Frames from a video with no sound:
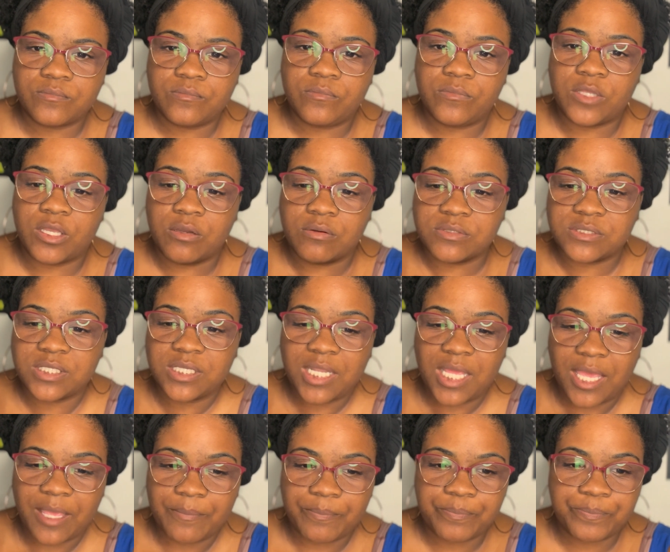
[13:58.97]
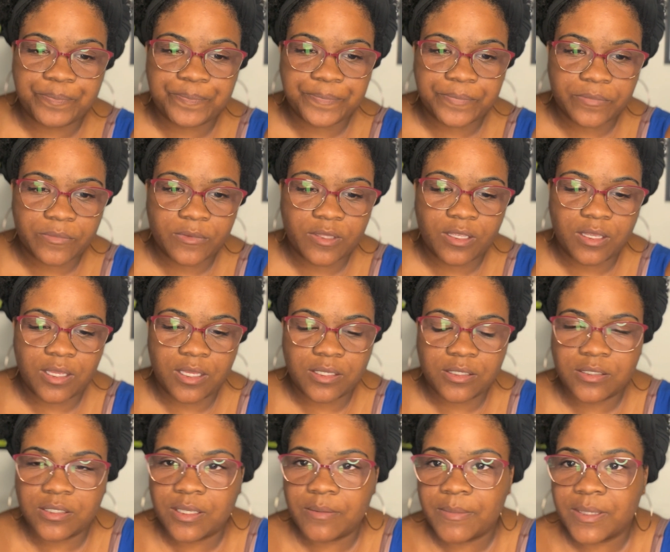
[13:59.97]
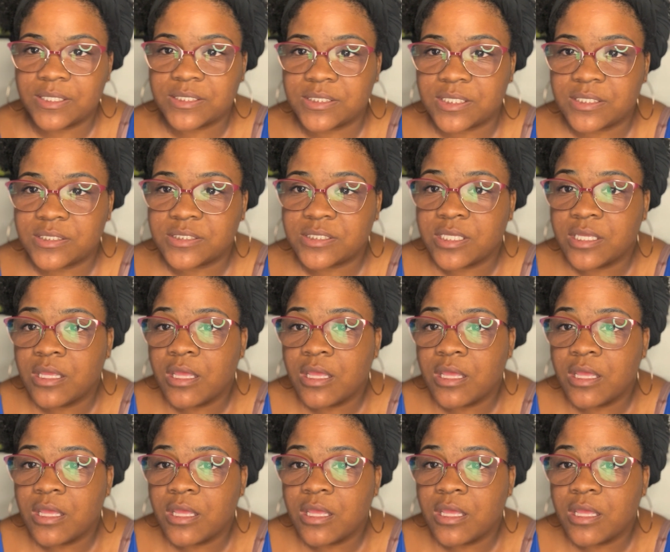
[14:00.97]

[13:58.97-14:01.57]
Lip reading: No, it's a gnat. Okay, that makes sense.